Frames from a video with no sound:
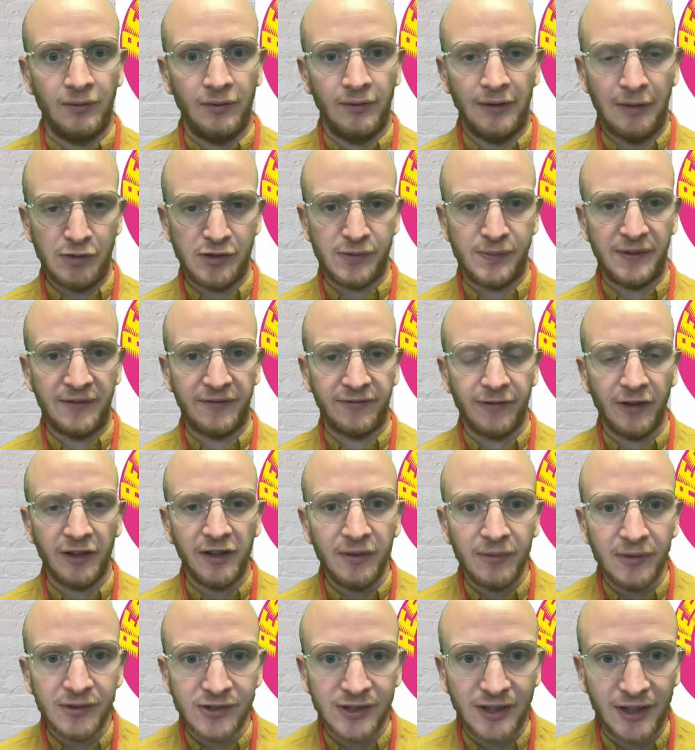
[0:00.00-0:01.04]
That was a bit
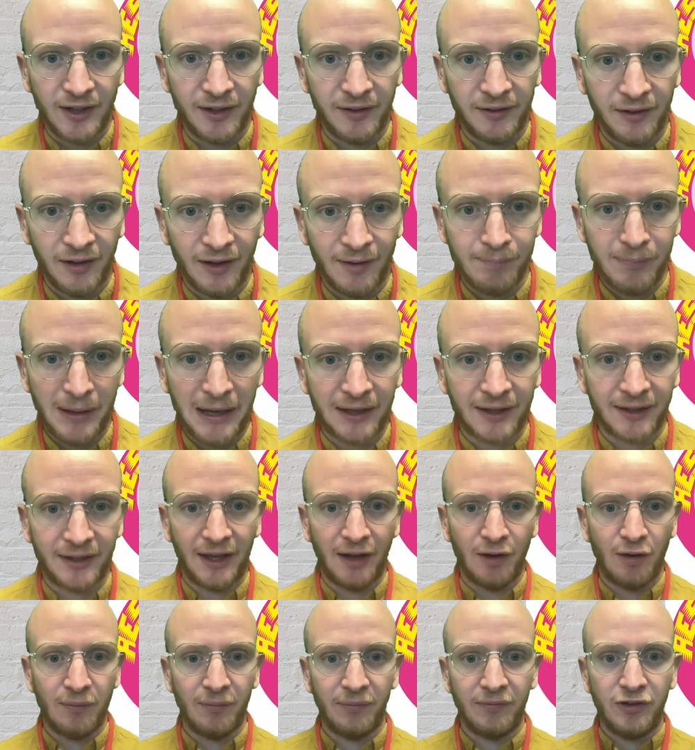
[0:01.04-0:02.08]
funny, wasn't it? I'm back
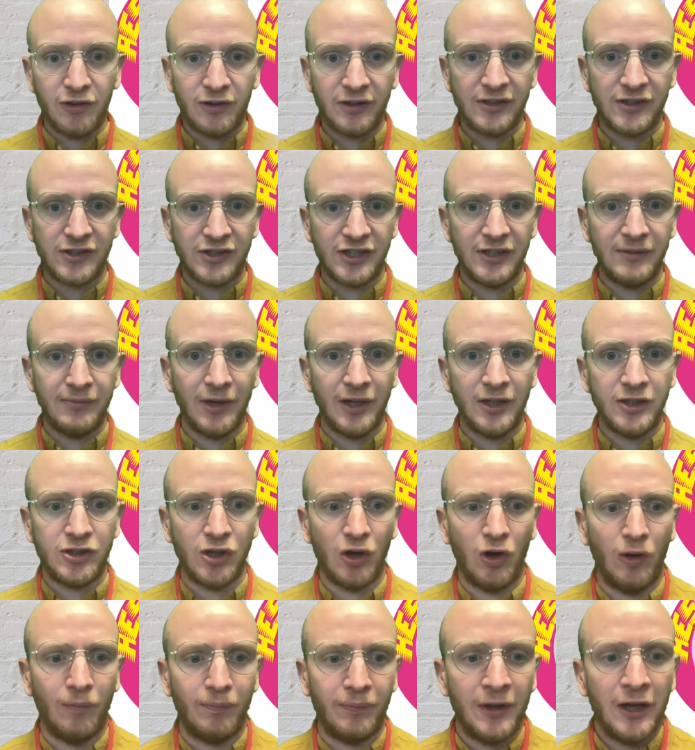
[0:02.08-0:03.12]
now and you can see my
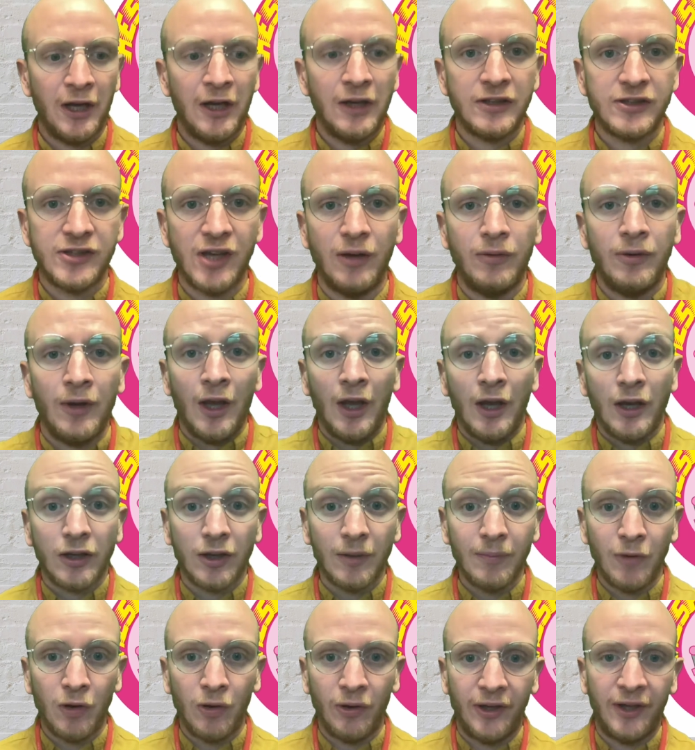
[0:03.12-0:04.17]
top. So,
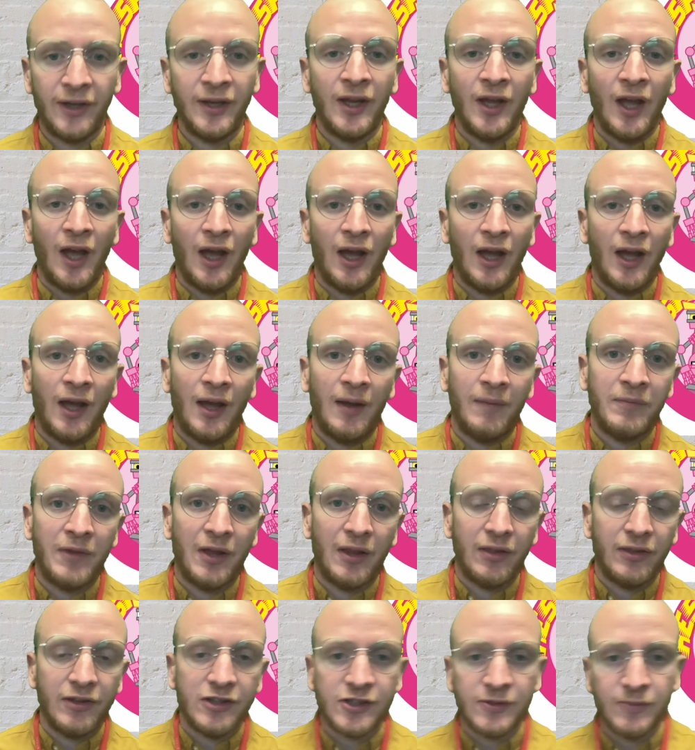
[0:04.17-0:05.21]
good morning.
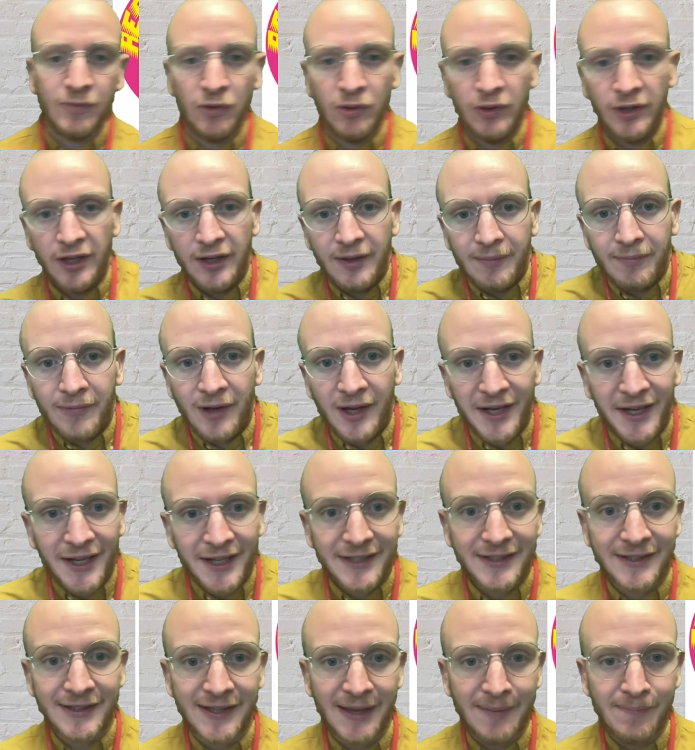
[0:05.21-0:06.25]
This morning, my
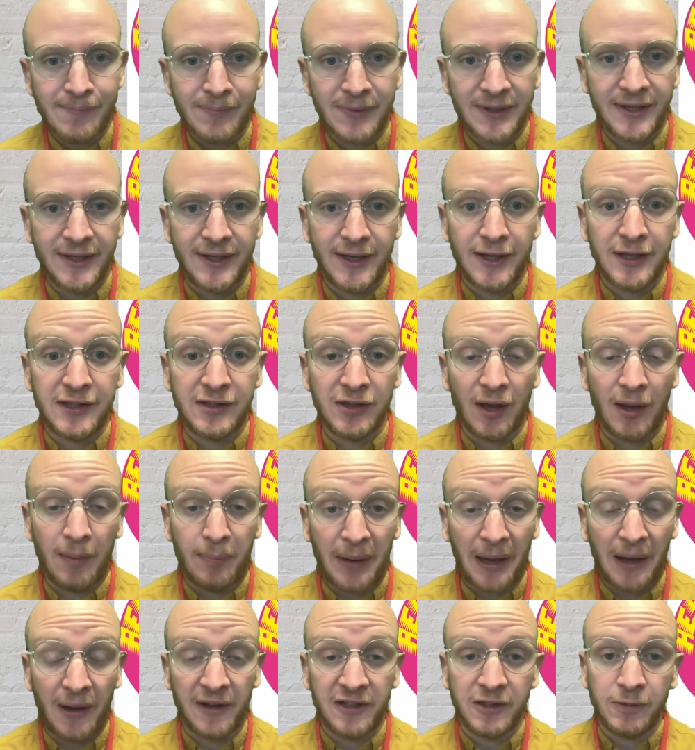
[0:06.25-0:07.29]
assembly is
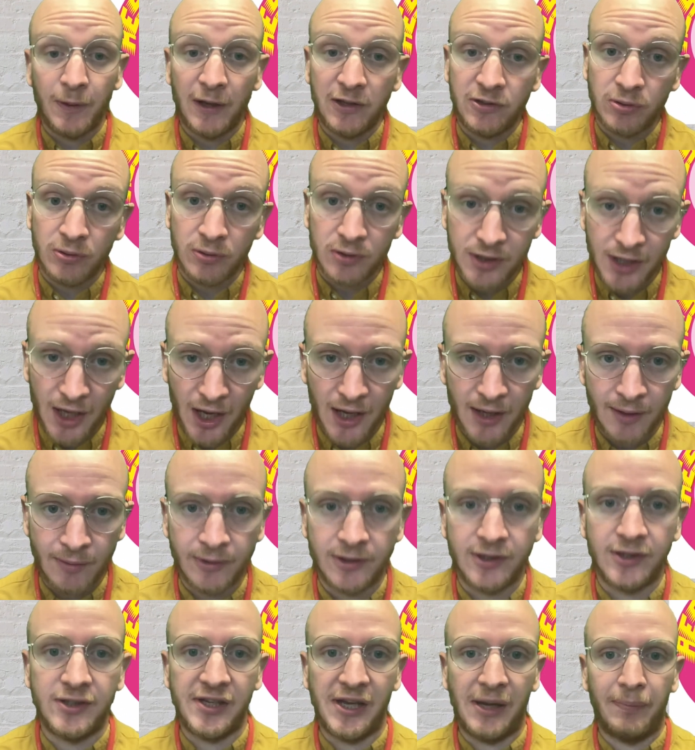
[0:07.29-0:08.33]
about a special day
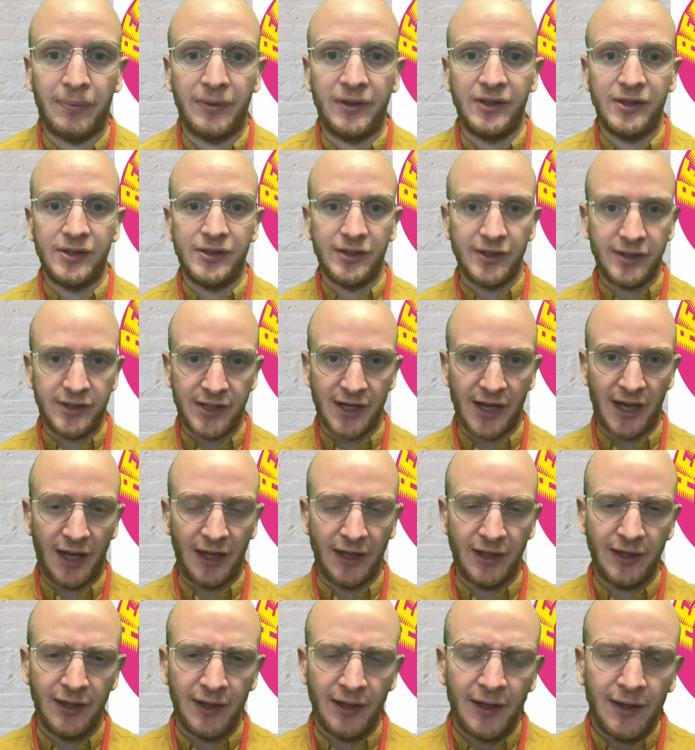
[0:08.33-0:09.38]
which is happening
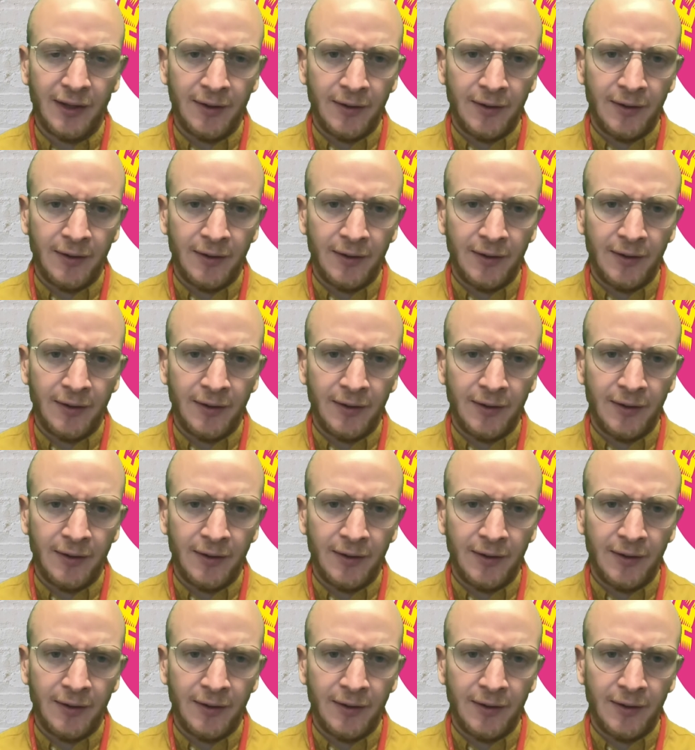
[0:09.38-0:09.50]
today.